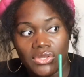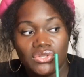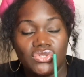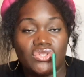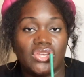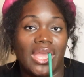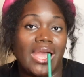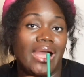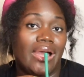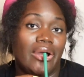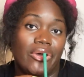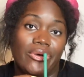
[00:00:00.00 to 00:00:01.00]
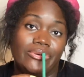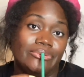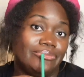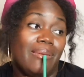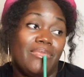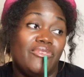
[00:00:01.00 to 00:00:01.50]

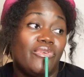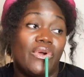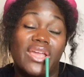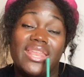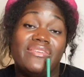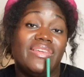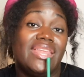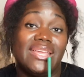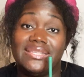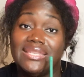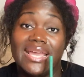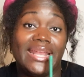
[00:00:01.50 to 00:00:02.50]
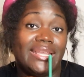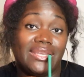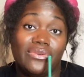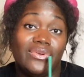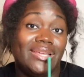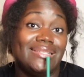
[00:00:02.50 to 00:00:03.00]
Ciao. Before it even hits 90
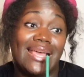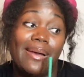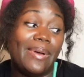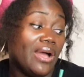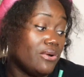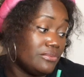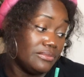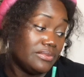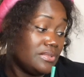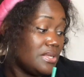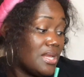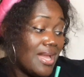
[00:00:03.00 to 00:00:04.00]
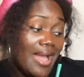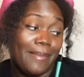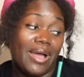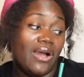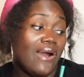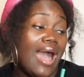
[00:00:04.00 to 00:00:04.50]
degrees, I'm out.
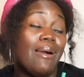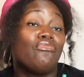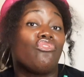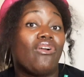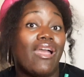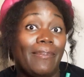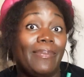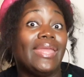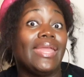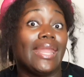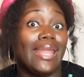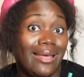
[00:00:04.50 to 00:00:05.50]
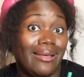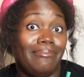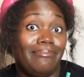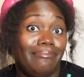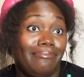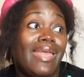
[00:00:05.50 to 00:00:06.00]
I'm wrapping it
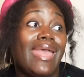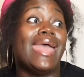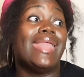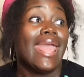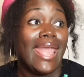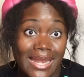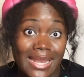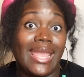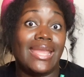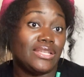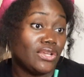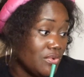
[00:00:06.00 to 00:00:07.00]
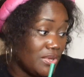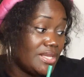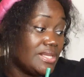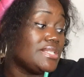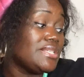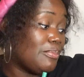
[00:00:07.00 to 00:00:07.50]
up at 88
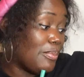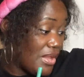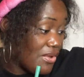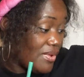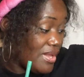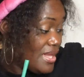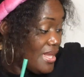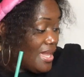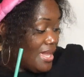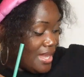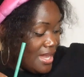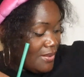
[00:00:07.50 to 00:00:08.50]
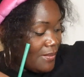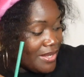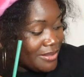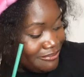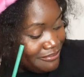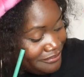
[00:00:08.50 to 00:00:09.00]
degrees, period. Anyway,
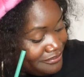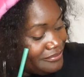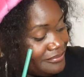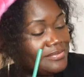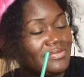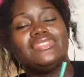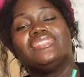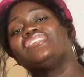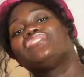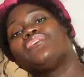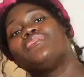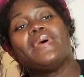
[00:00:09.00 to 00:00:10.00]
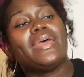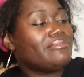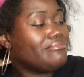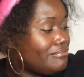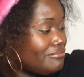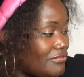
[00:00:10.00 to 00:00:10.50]
let's go to bed,
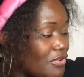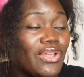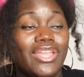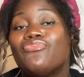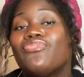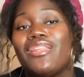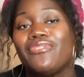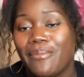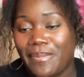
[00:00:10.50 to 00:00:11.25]
or get ready for